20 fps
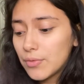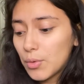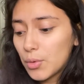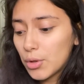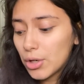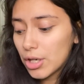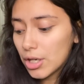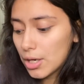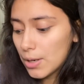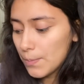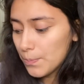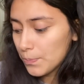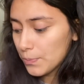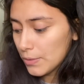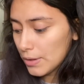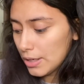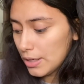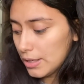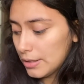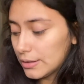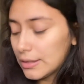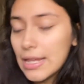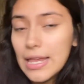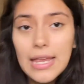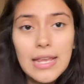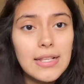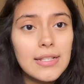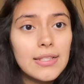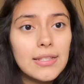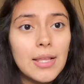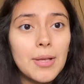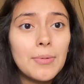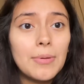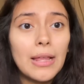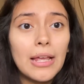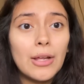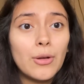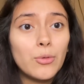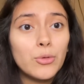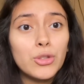or things that
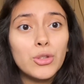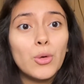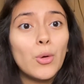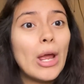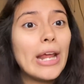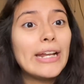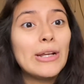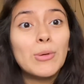like any